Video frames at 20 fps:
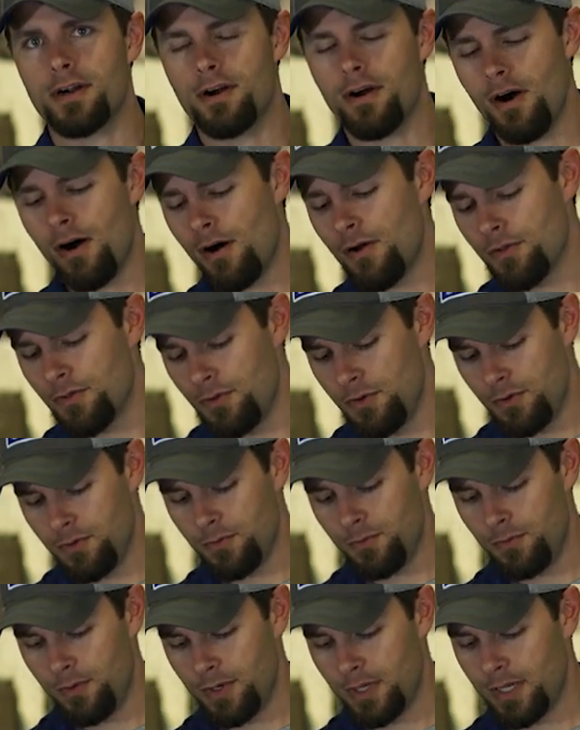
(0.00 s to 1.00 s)
our
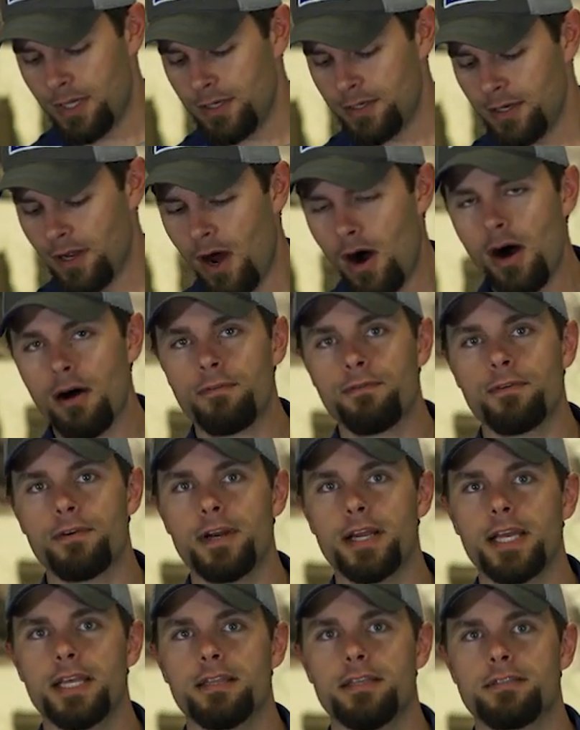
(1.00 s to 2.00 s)
all-new
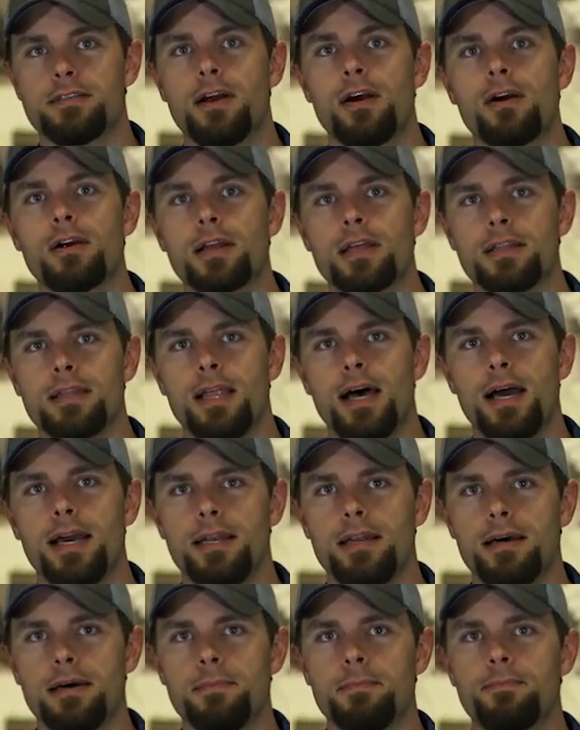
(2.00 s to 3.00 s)
offering in the target
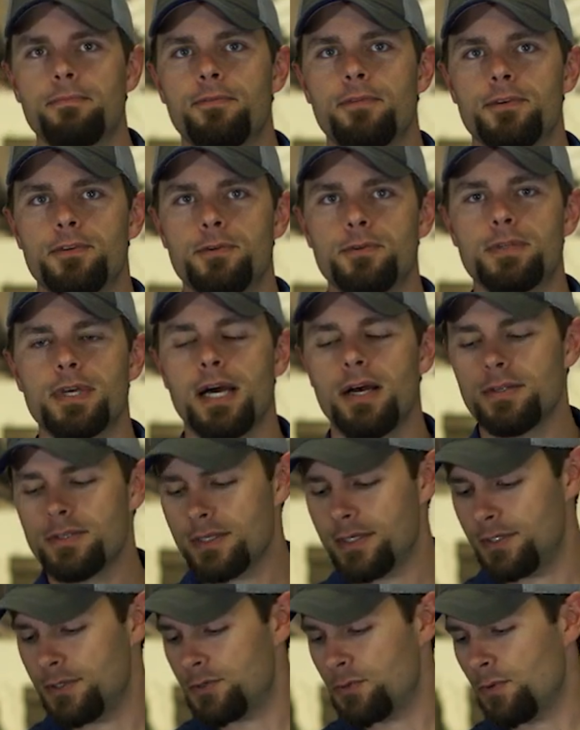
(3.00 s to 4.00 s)
lineup for two
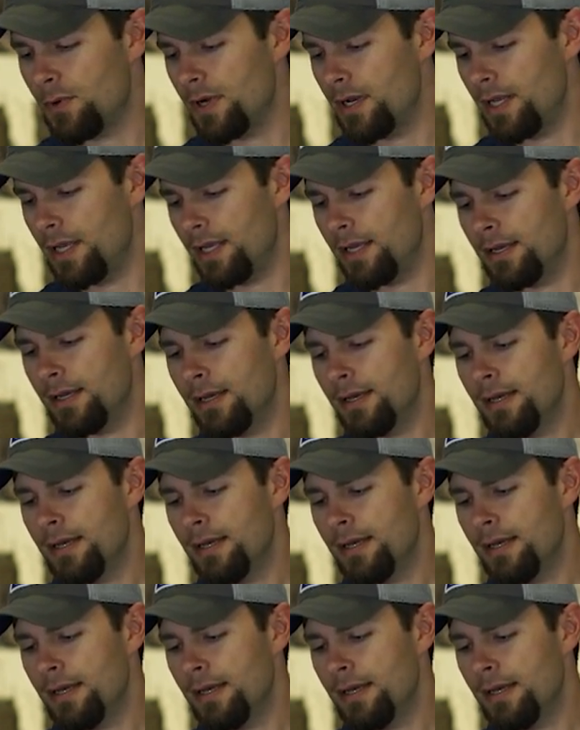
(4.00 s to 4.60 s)
thousand twenty.